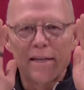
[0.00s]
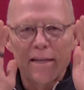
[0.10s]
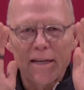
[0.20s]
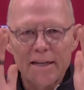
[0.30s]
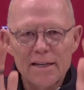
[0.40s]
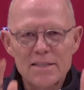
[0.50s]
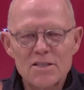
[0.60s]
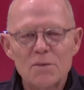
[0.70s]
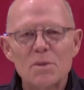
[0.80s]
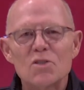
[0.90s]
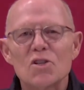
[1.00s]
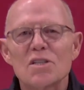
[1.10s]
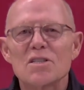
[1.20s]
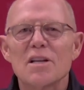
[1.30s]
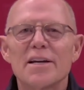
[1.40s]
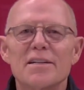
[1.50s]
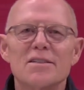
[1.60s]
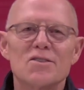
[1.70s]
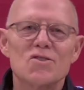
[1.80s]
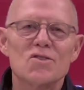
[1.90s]
in his image and his
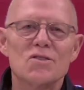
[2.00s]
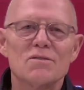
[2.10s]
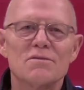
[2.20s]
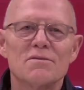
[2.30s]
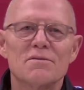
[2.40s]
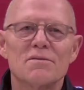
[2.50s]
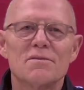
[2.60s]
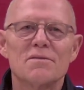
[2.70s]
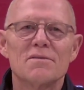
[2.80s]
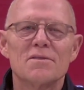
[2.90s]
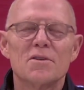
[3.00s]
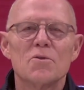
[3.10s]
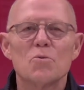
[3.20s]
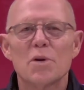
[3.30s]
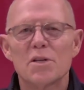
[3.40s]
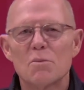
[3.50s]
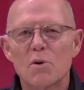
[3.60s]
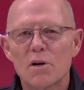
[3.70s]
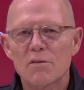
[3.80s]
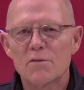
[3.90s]
likeness read the
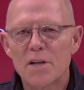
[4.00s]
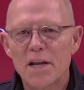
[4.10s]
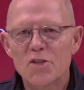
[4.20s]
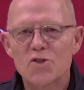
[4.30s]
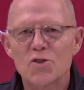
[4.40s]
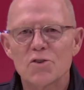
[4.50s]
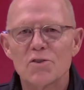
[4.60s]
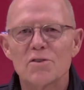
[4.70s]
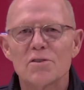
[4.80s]
book of nature.